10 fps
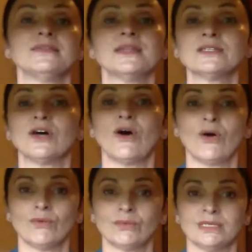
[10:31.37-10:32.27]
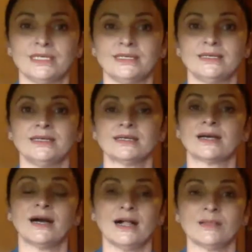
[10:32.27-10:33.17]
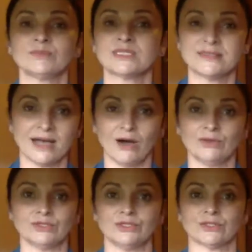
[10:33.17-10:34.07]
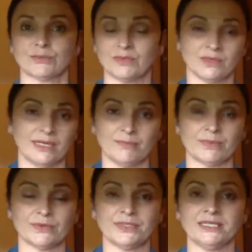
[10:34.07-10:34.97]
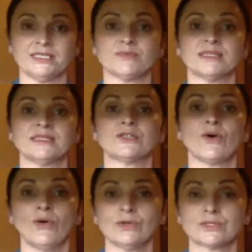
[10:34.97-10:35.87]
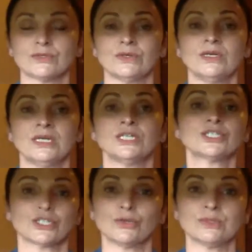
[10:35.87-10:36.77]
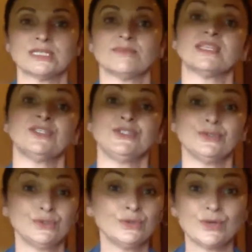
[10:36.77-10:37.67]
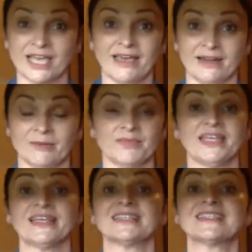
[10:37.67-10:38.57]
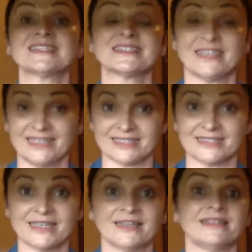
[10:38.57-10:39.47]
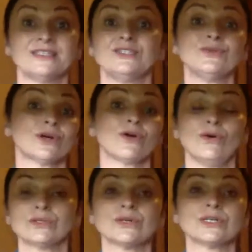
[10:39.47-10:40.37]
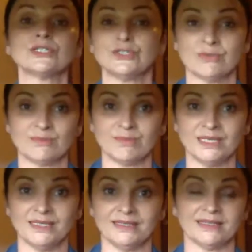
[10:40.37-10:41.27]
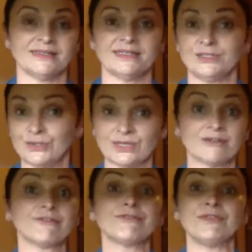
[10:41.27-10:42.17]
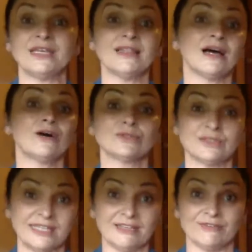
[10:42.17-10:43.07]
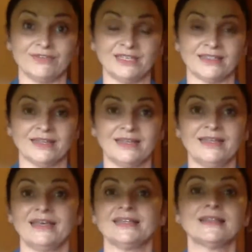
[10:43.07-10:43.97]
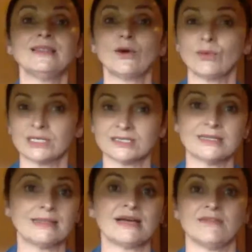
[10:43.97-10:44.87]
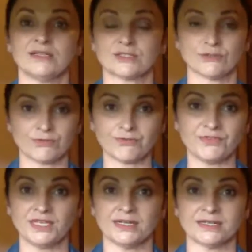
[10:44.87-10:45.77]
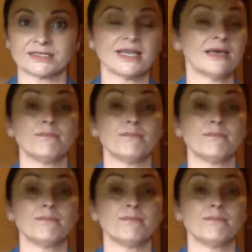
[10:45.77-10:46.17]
not only calms down your employees, but it also shows them that you do care. They can sense that you are also a human being and that you can feel how they feel. It lowers the levels of fears,